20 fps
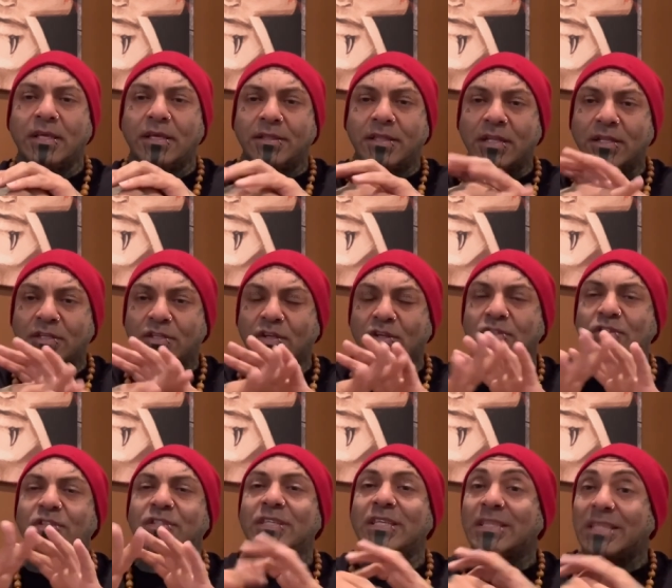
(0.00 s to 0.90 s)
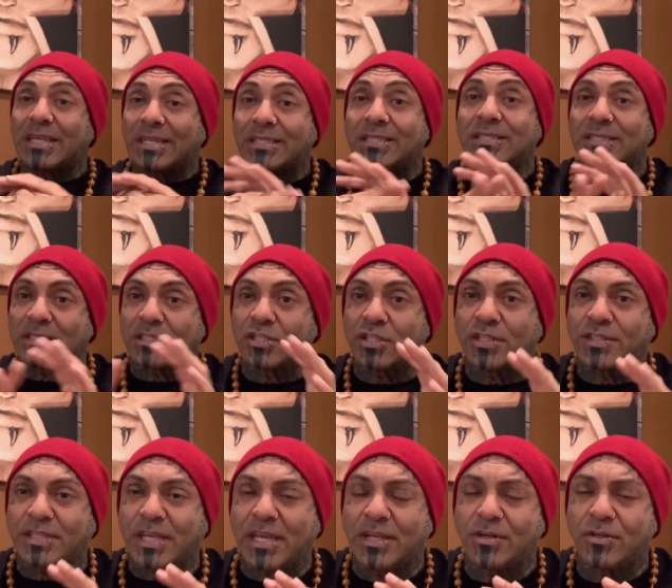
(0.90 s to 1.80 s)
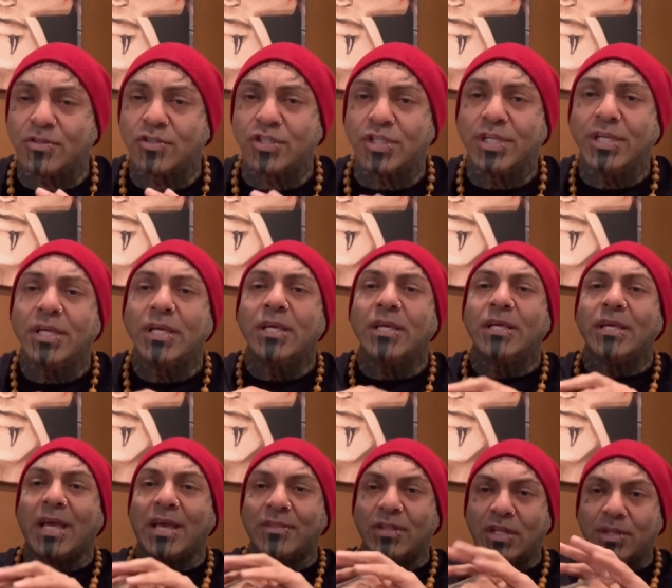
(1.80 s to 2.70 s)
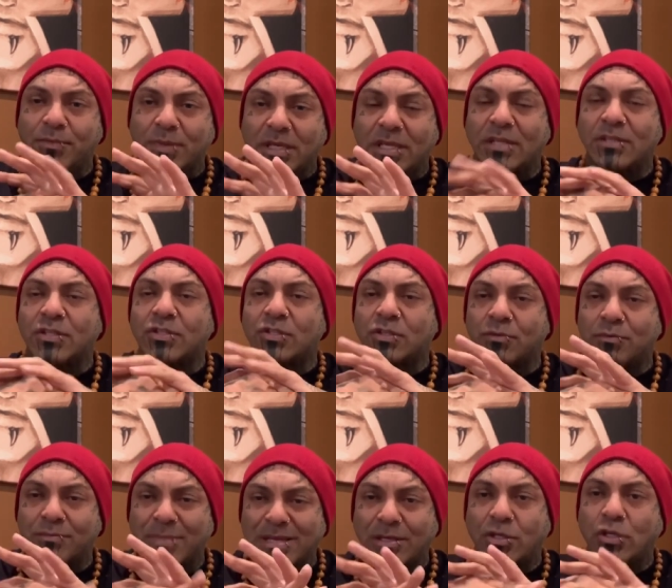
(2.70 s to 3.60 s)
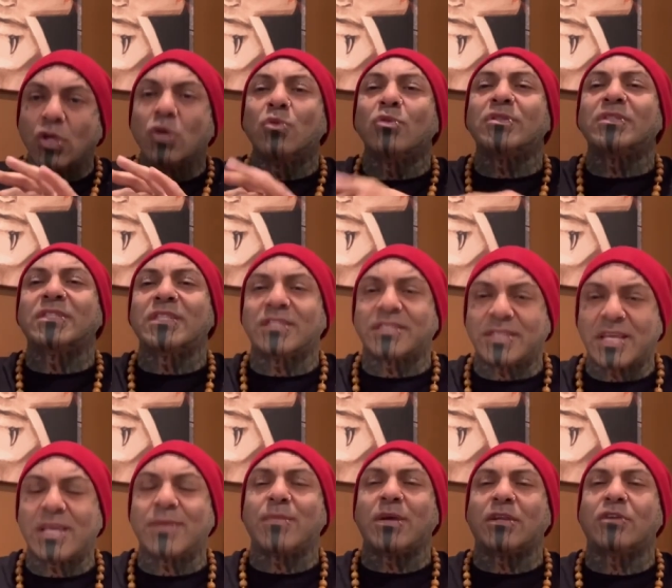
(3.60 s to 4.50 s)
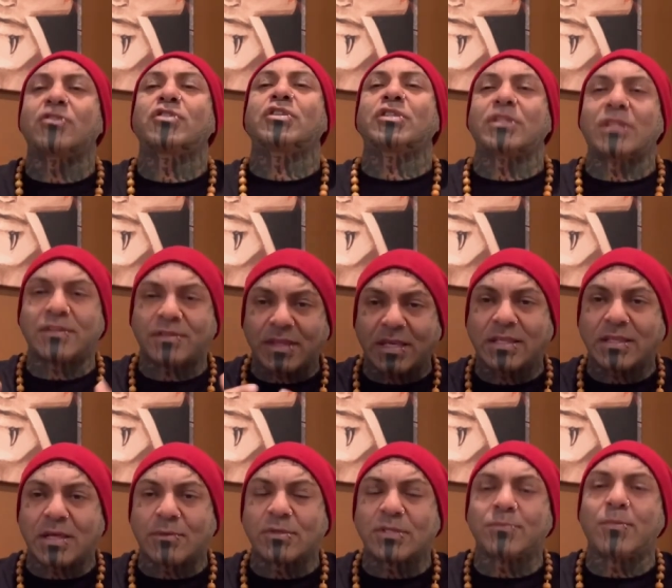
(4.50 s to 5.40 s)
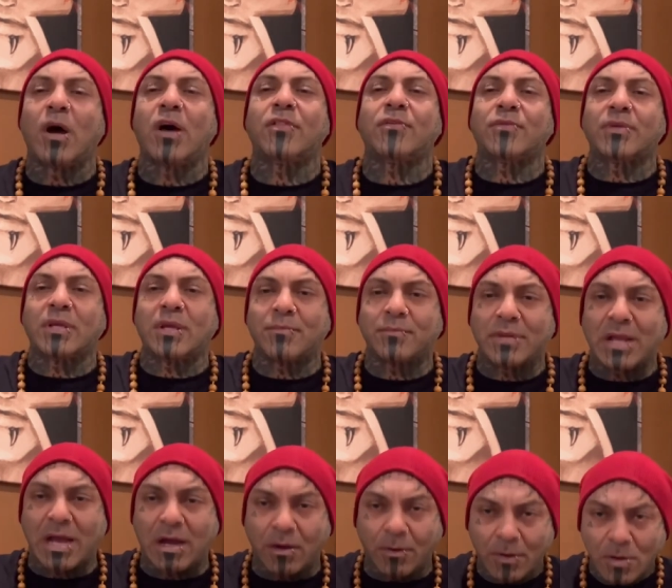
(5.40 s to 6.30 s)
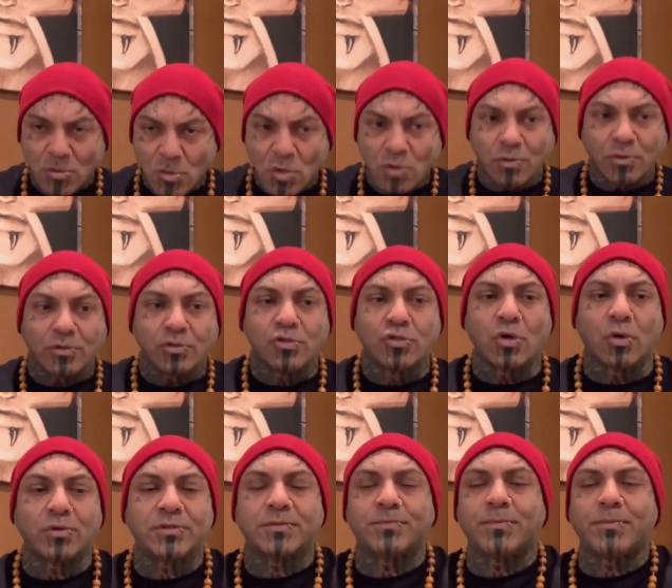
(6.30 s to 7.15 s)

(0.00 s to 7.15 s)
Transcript: Then he starts to see that it's just energy. And then he begins to use the same energy. The thing that was bothering him now jolts